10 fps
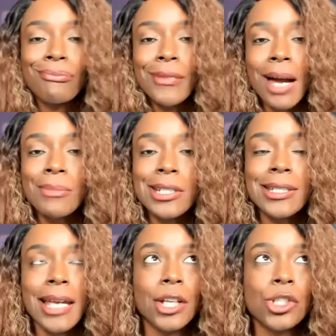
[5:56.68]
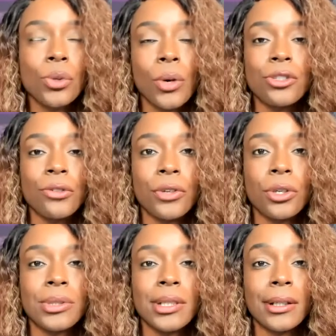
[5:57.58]
I'm just saying $200 for
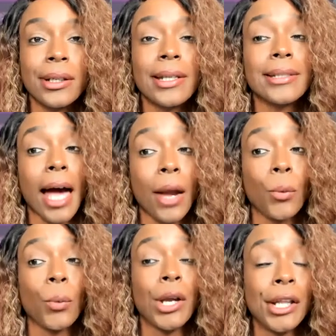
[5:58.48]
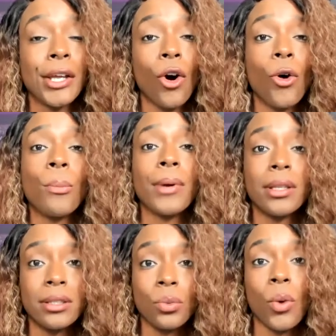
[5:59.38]
utilities. I really hope
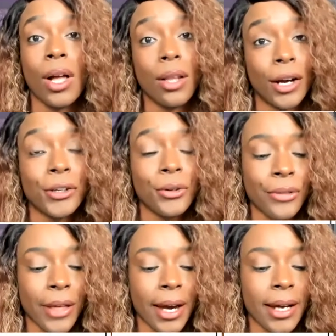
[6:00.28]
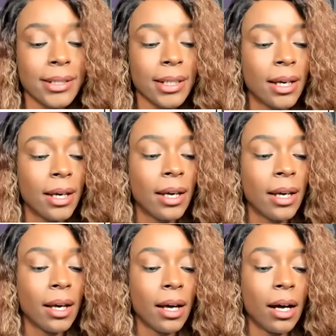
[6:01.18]
it's well under that.
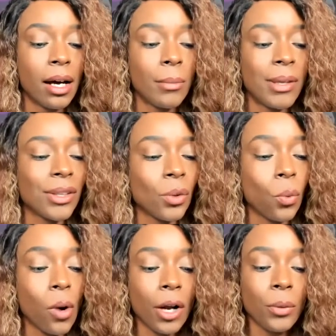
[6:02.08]
And then the water